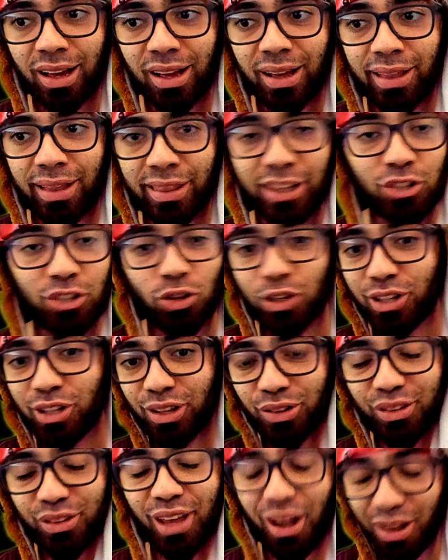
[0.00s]
That's why
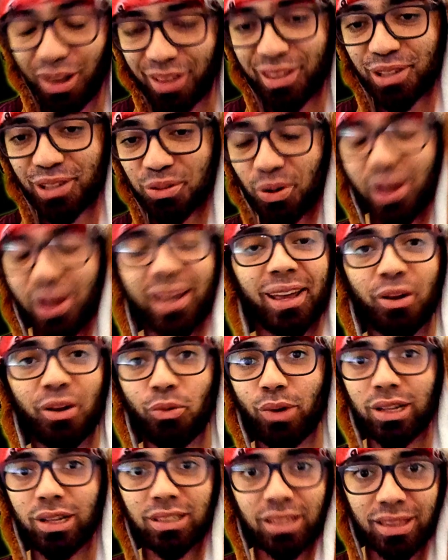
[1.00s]
that that's why he
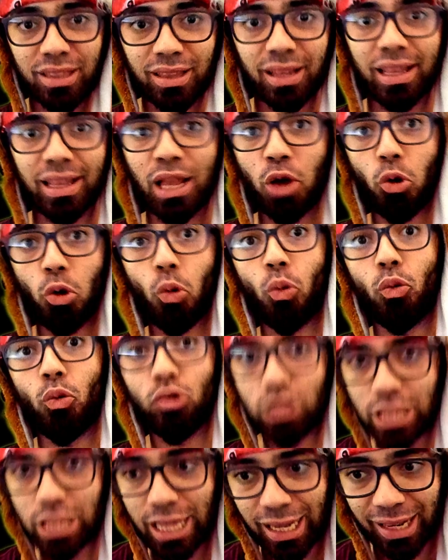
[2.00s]
wasn't
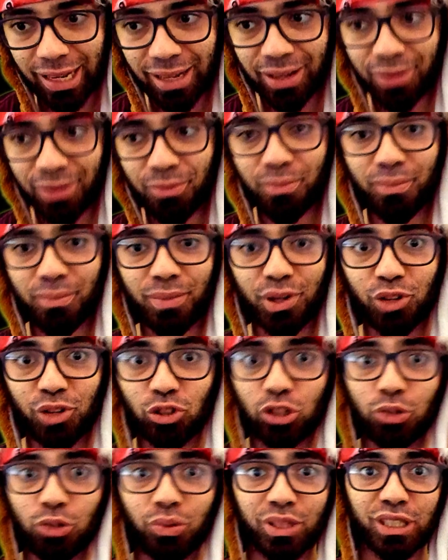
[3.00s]
winning because he
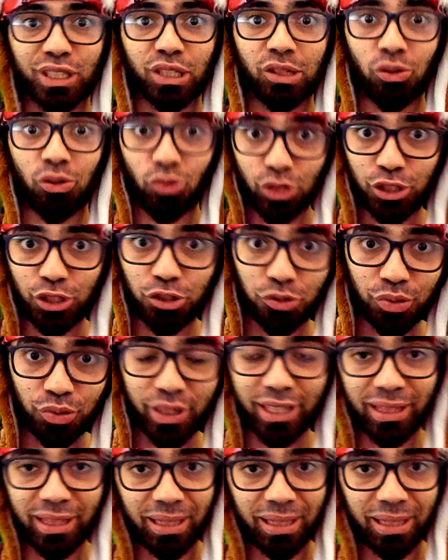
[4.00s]
was restricting